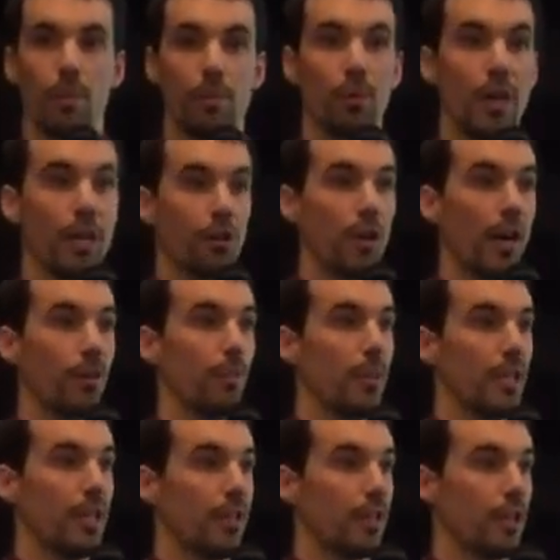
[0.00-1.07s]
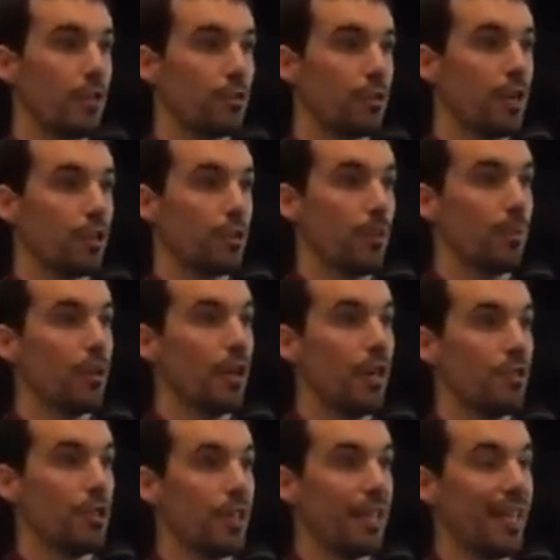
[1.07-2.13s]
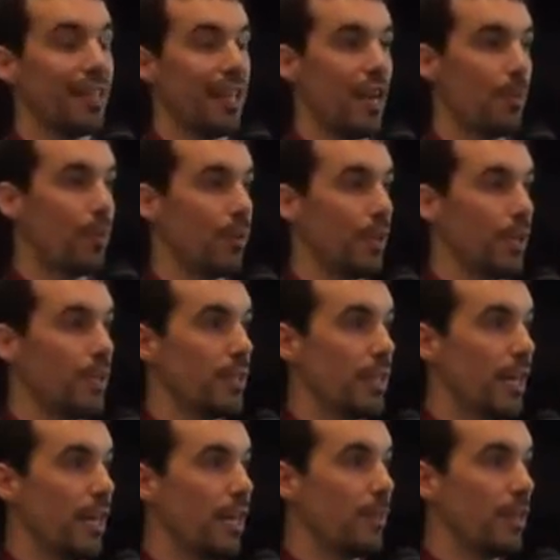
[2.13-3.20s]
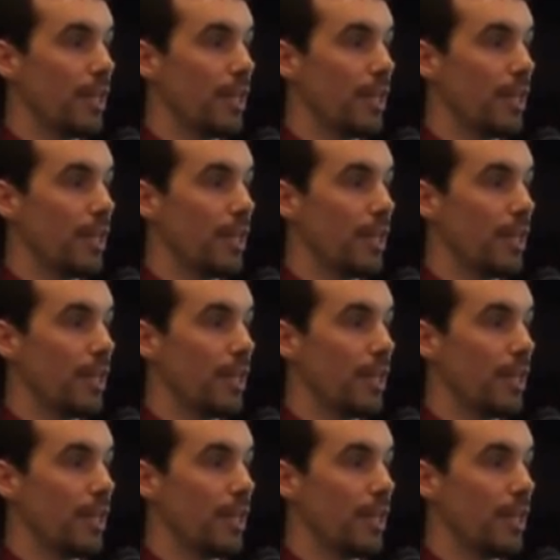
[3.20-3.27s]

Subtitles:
break ground and begin a construction project at that point in time,